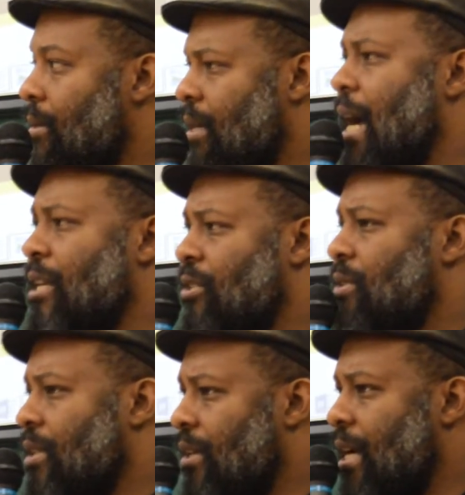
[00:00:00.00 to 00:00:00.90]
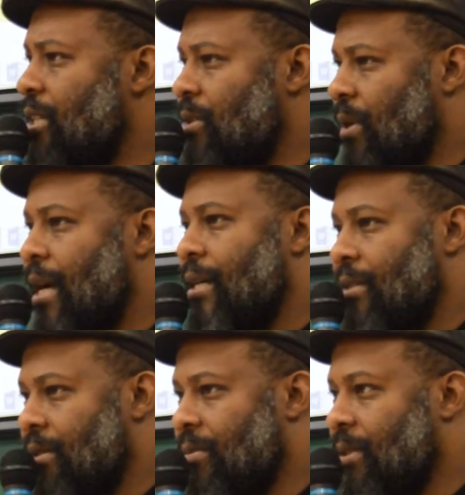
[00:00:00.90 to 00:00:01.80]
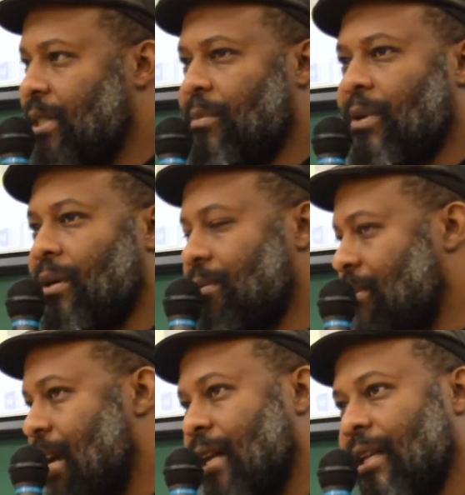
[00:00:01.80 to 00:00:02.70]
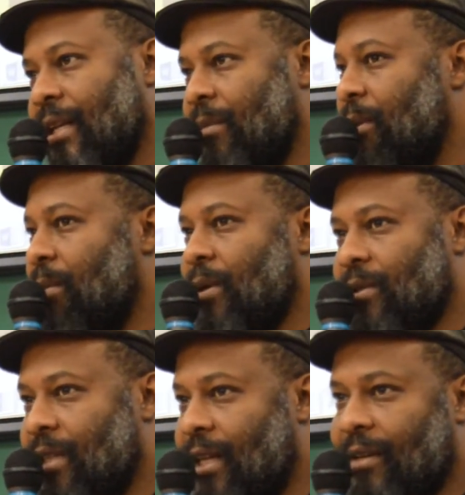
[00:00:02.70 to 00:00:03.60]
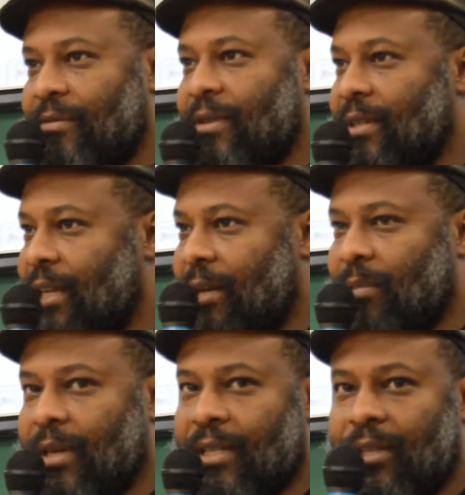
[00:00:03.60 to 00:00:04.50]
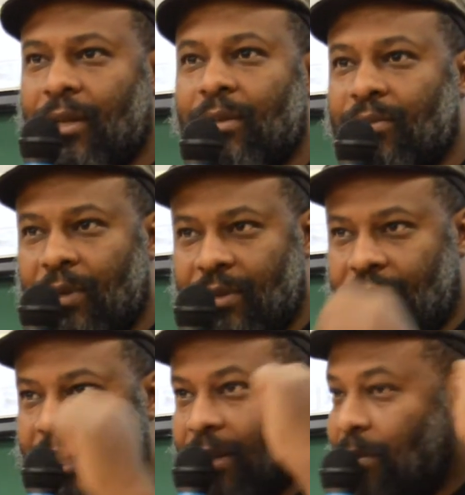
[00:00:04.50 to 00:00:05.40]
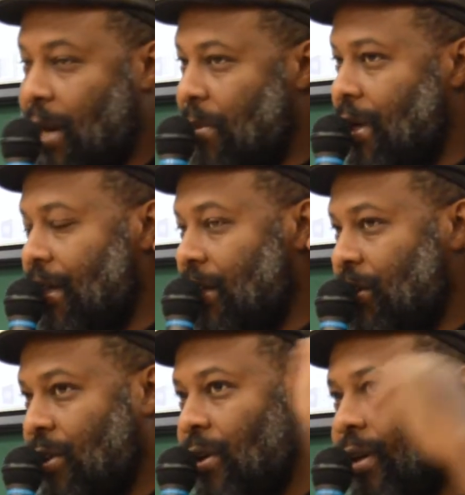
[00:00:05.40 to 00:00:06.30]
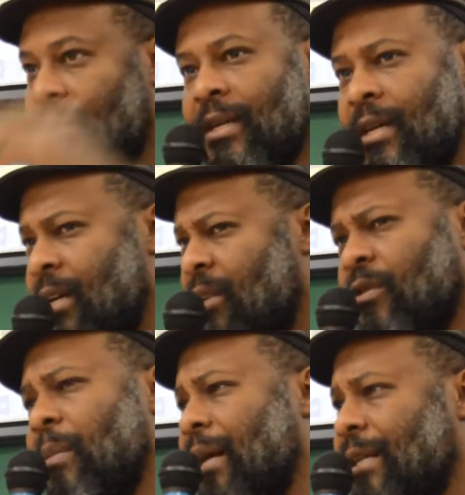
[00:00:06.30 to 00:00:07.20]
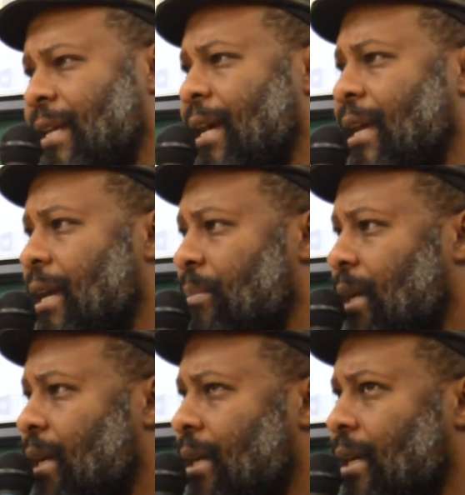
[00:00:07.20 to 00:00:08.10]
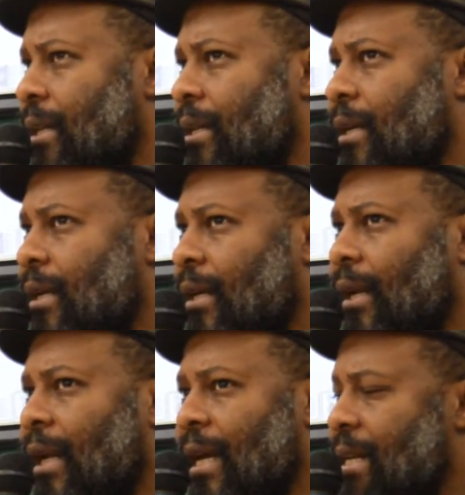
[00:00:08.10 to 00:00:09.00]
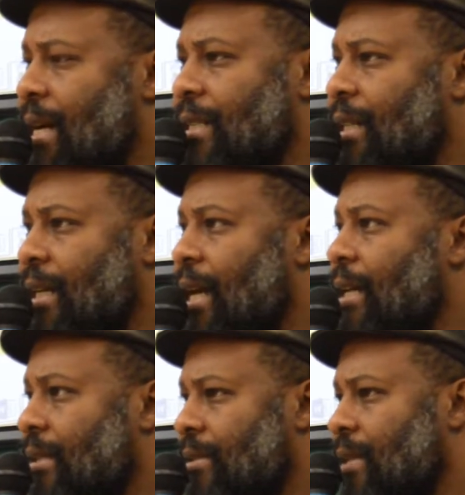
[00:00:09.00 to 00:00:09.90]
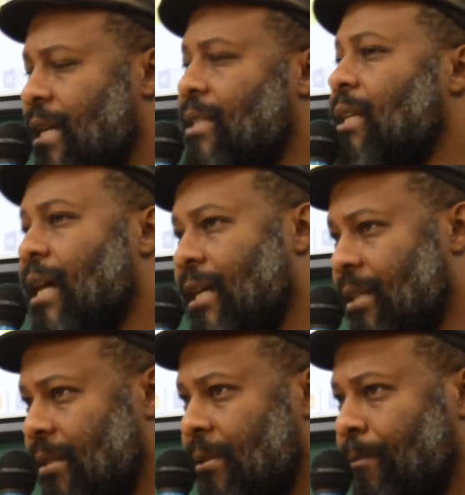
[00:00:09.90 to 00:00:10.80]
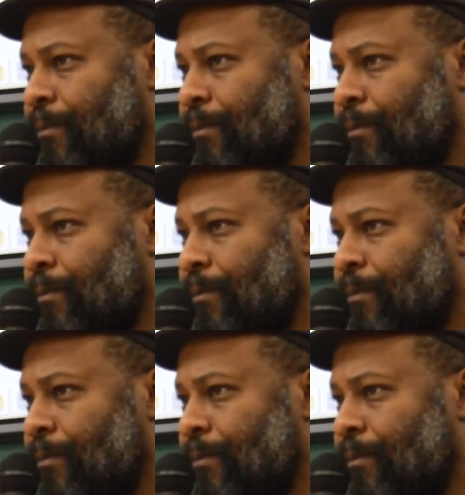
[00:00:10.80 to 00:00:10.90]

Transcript: concerts, international concerts, which have brought Talib and Mos Def and Dead Prez and all those folks together, primarily in New York, for about a decade, beginning in the late 1990s.